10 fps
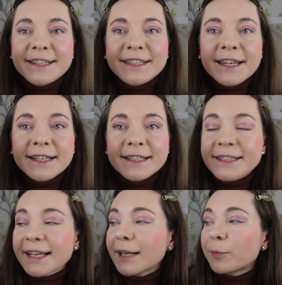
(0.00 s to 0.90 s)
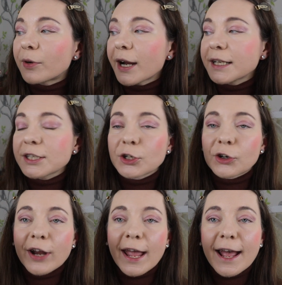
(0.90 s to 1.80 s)
it says celebrate
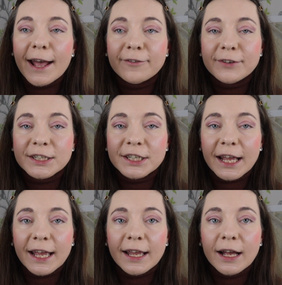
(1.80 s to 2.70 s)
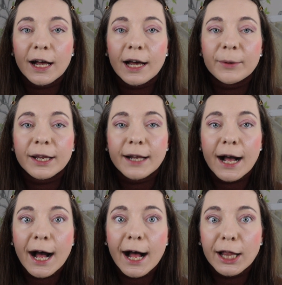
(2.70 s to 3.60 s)
your everyday. I mean,
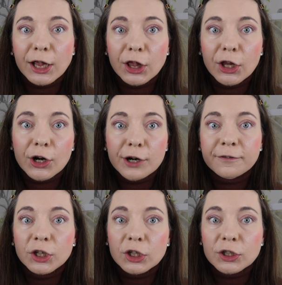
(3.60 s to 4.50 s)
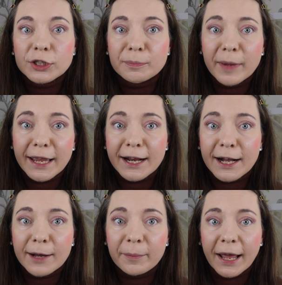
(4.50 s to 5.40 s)
I love good
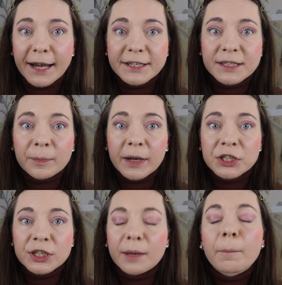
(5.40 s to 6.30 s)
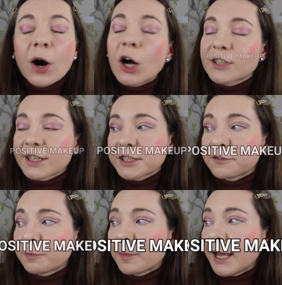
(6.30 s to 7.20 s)
makeup and especially
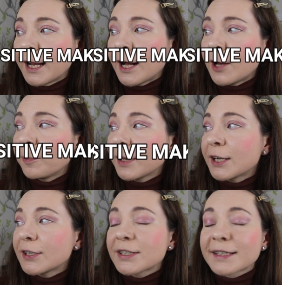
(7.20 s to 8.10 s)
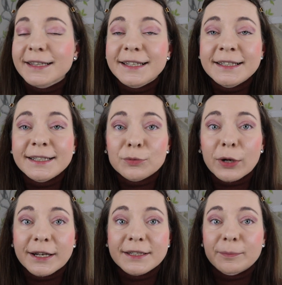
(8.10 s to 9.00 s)
positive makeup, because this is
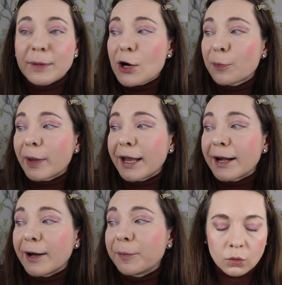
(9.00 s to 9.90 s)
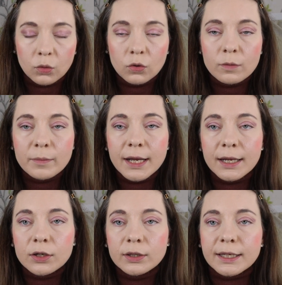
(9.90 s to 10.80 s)
what is about makeup. Oh
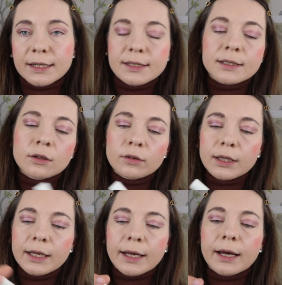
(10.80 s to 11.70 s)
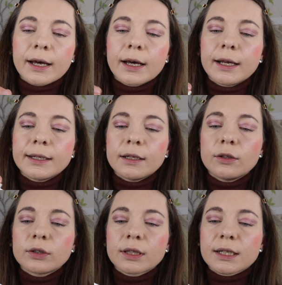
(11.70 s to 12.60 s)
my goodness, look at that. I did
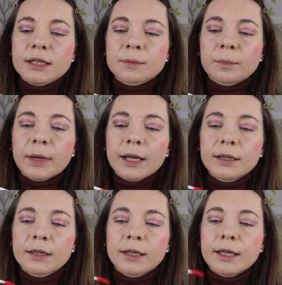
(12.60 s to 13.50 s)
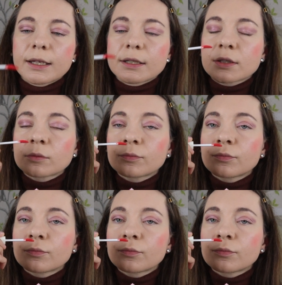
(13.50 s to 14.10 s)
not expect this.